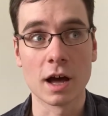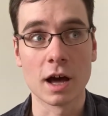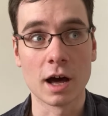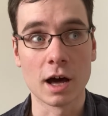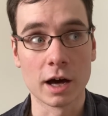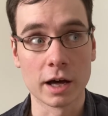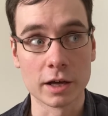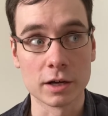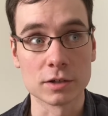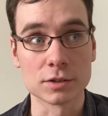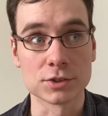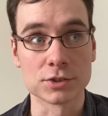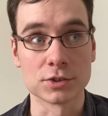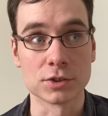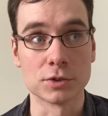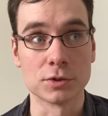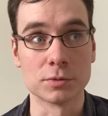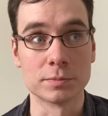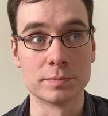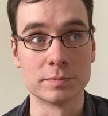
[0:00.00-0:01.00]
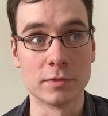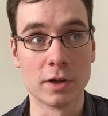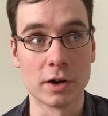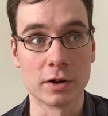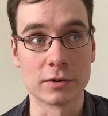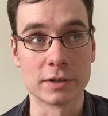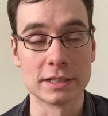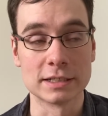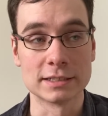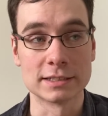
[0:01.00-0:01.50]
I also
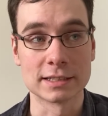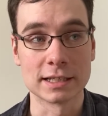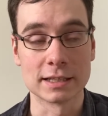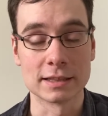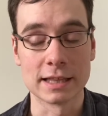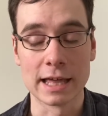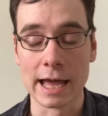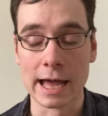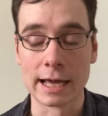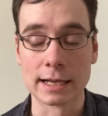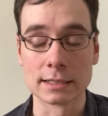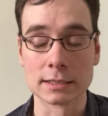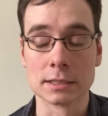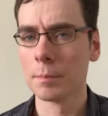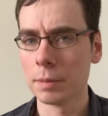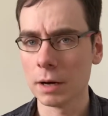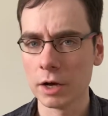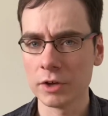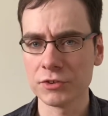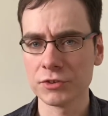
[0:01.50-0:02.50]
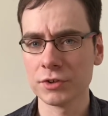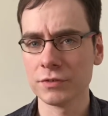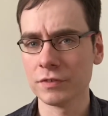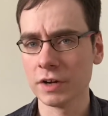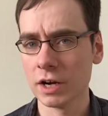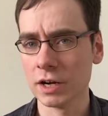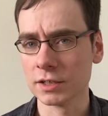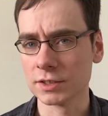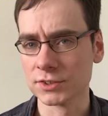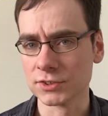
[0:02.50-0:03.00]
already said that. Positive
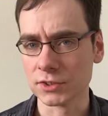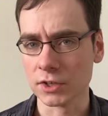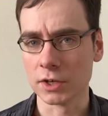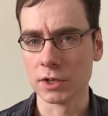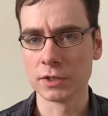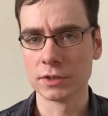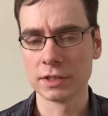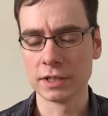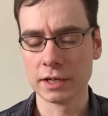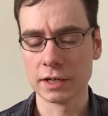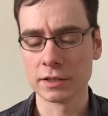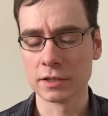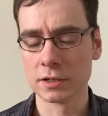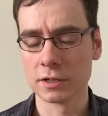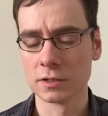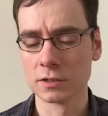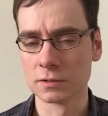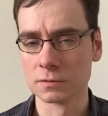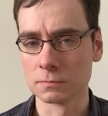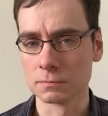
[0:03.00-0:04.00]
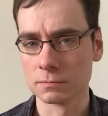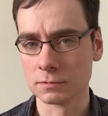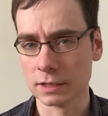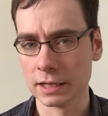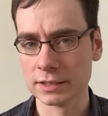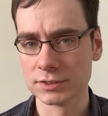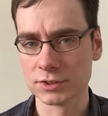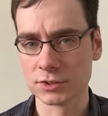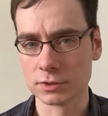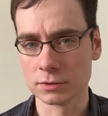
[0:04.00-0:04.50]
arcs, on the other,
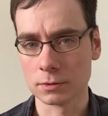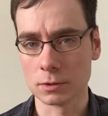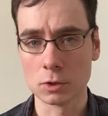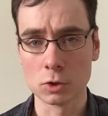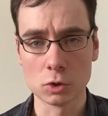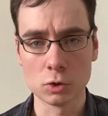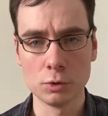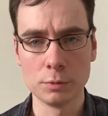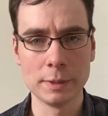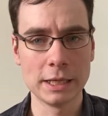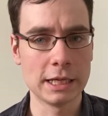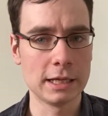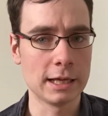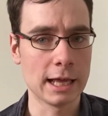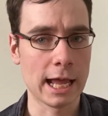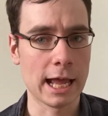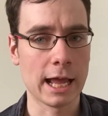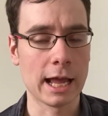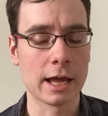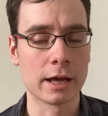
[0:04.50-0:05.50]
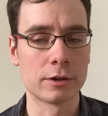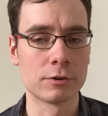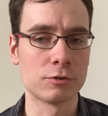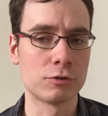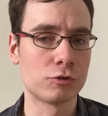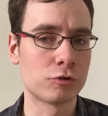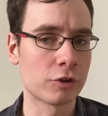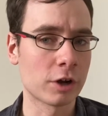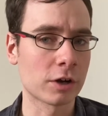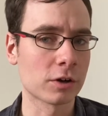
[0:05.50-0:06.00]
less gloomy
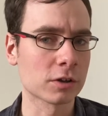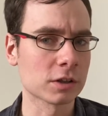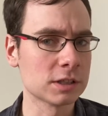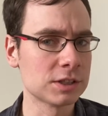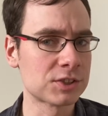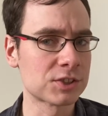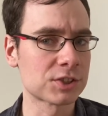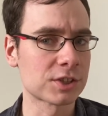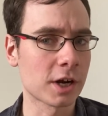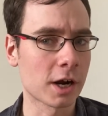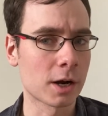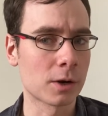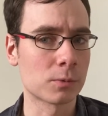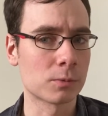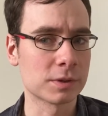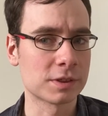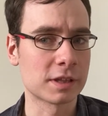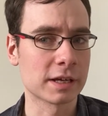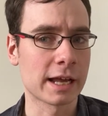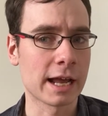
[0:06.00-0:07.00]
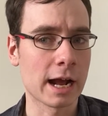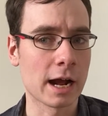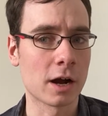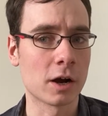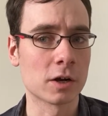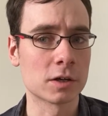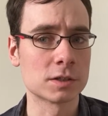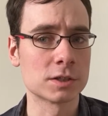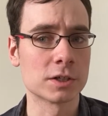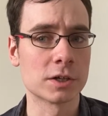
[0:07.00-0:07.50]
hand, generally start with the
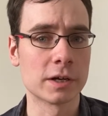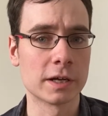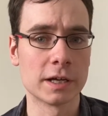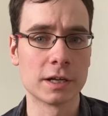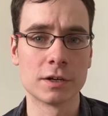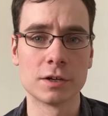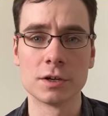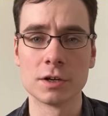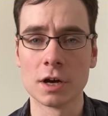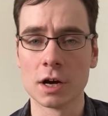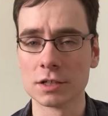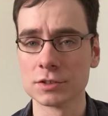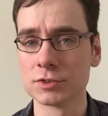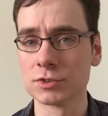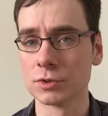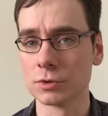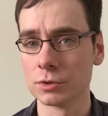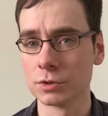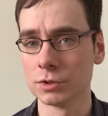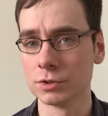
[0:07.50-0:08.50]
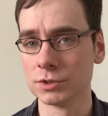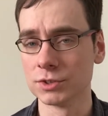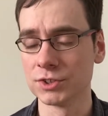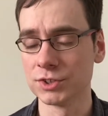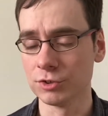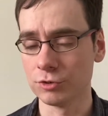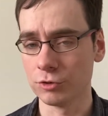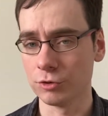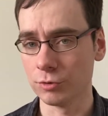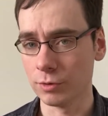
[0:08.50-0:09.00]
character in a not-so-good
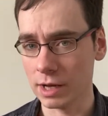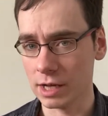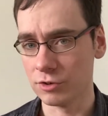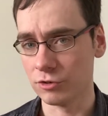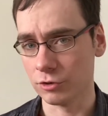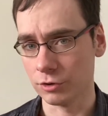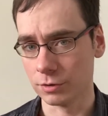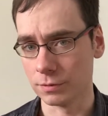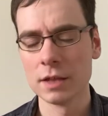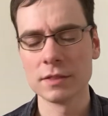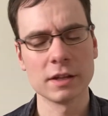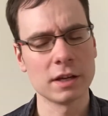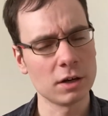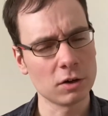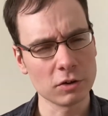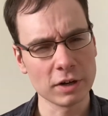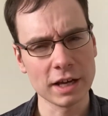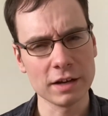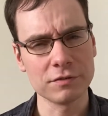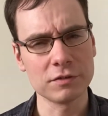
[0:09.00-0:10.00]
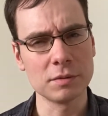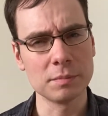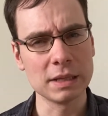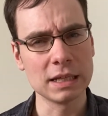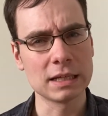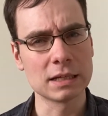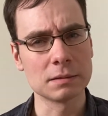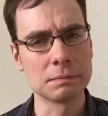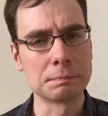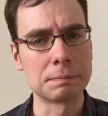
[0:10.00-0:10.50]
situation. They don't have to be
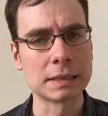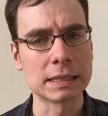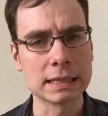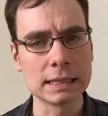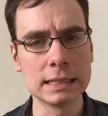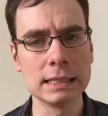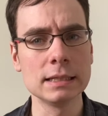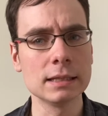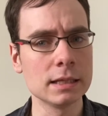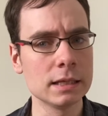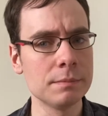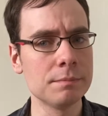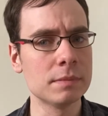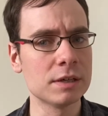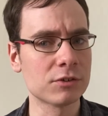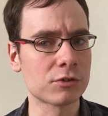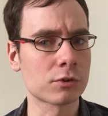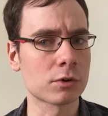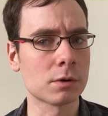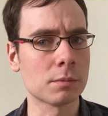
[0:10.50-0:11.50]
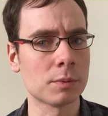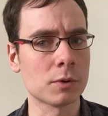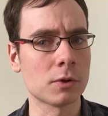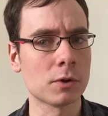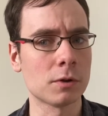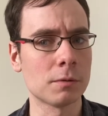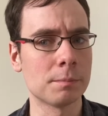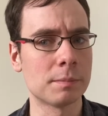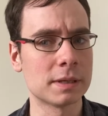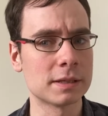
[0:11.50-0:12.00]
completely
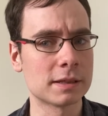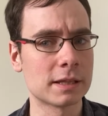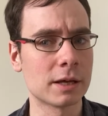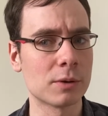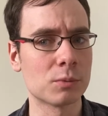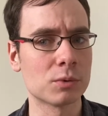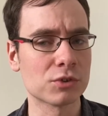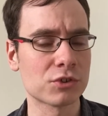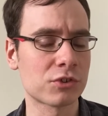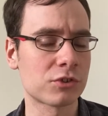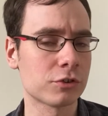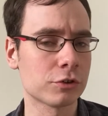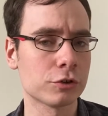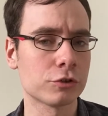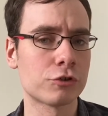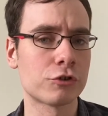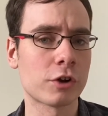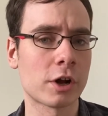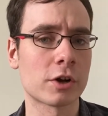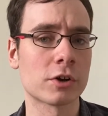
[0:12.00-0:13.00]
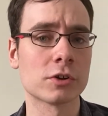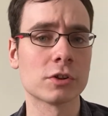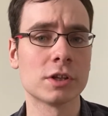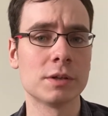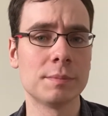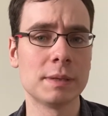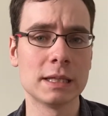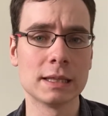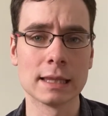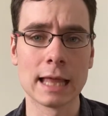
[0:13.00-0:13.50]
miserable, but they will still generally
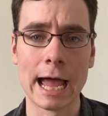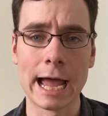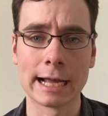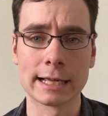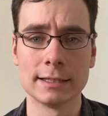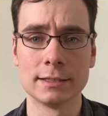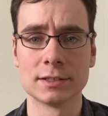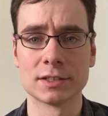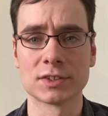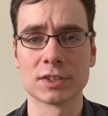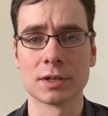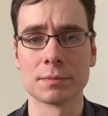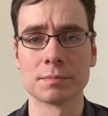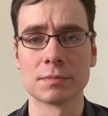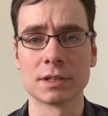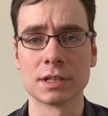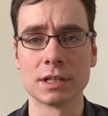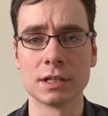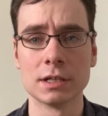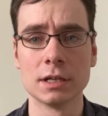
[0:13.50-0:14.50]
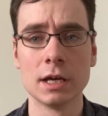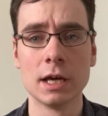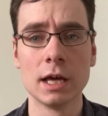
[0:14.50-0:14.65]
be lacking something,